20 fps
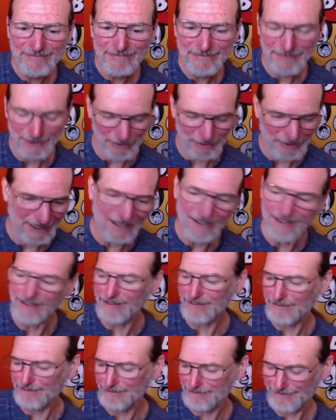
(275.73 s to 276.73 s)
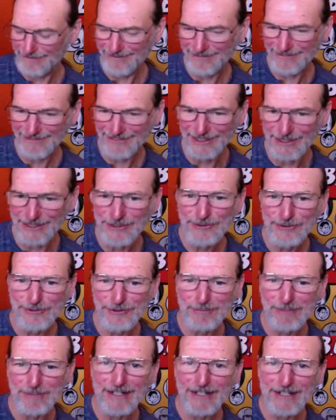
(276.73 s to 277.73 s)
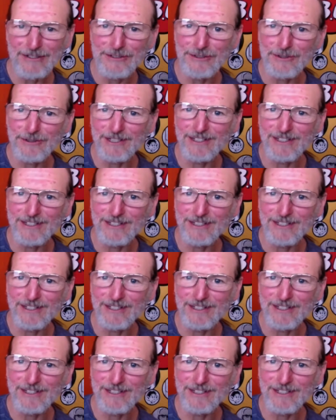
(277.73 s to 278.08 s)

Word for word: Okay. Nice dramatic story